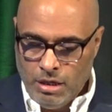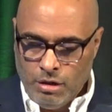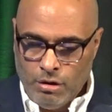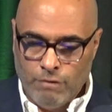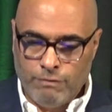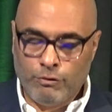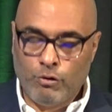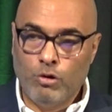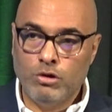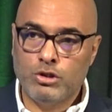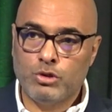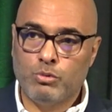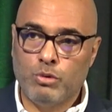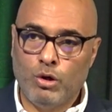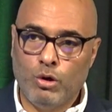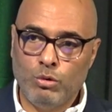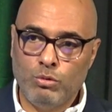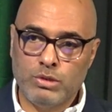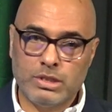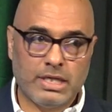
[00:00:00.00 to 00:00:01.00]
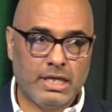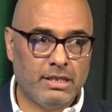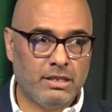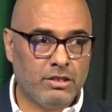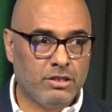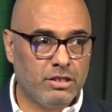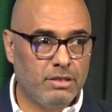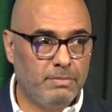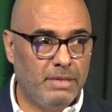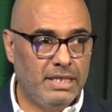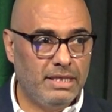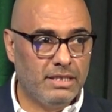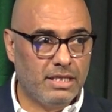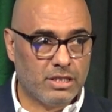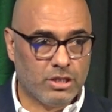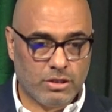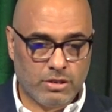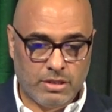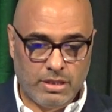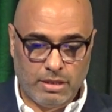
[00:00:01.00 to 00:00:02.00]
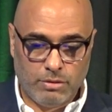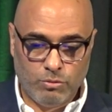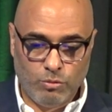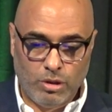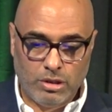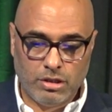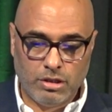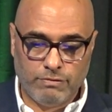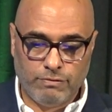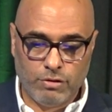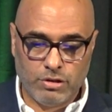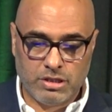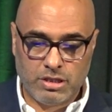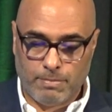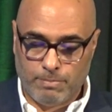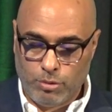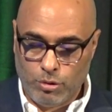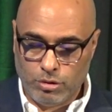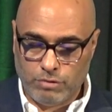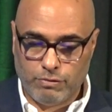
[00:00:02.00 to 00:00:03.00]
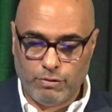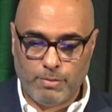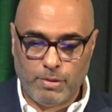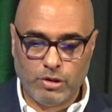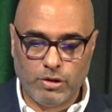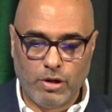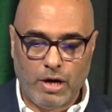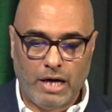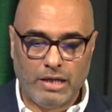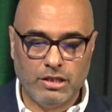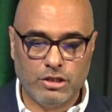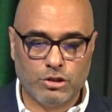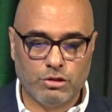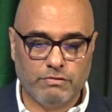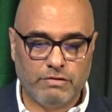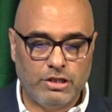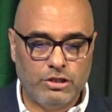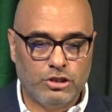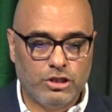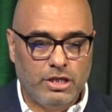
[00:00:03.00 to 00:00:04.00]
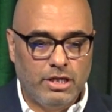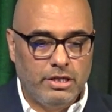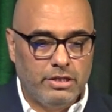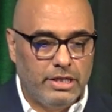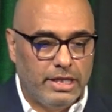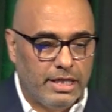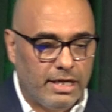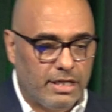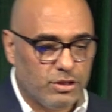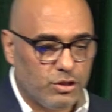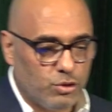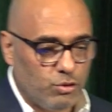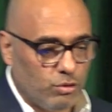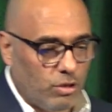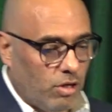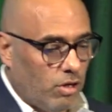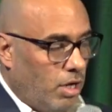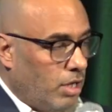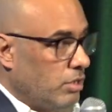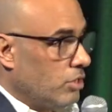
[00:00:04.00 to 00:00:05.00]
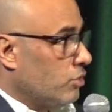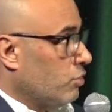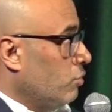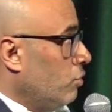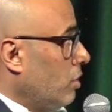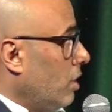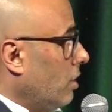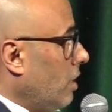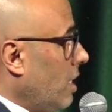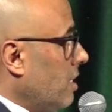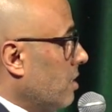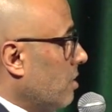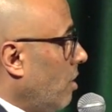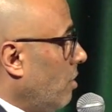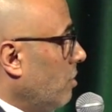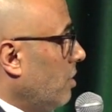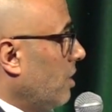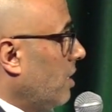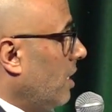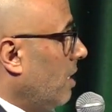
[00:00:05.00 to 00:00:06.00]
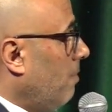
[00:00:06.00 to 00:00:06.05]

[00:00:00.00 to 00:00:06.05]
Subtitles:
Of course, we always get tremendous and wonderful support from our College of Engineering, and so the college wrote a nice article